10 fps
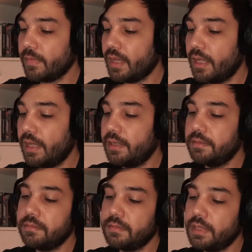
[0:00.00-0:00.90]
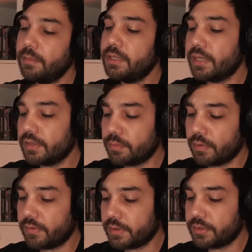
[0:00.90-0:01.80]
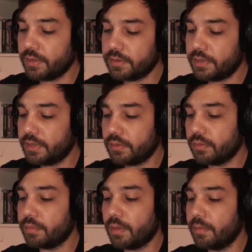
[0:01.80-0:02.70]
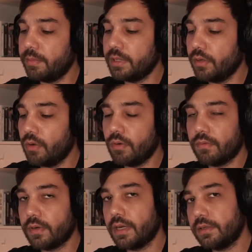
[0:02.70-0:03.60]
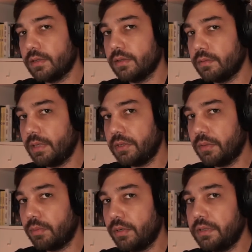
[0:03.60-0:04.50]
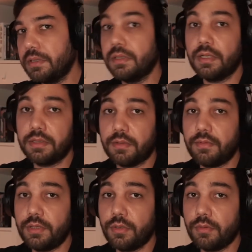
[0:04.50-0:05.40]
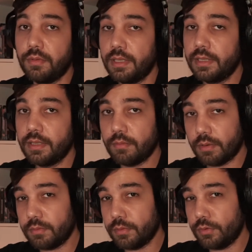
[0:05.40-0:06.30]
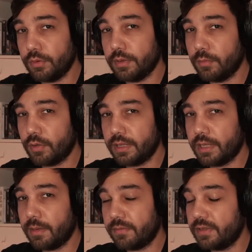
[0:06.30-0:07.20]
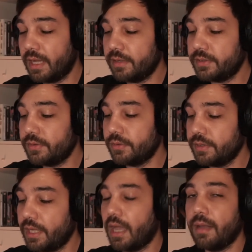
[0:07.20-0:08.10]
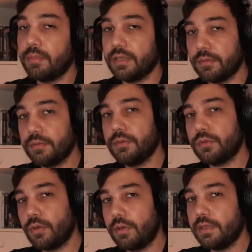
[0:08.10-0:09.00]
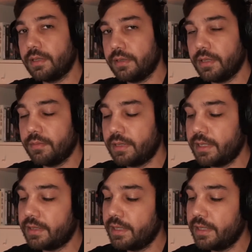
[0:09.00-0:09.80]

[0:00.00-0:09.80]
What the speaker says: And Immich has more functionality that we'll probably go over at a later point in a later video, where we'll do a more in-depth analysis on the app and how to install it and deal with it.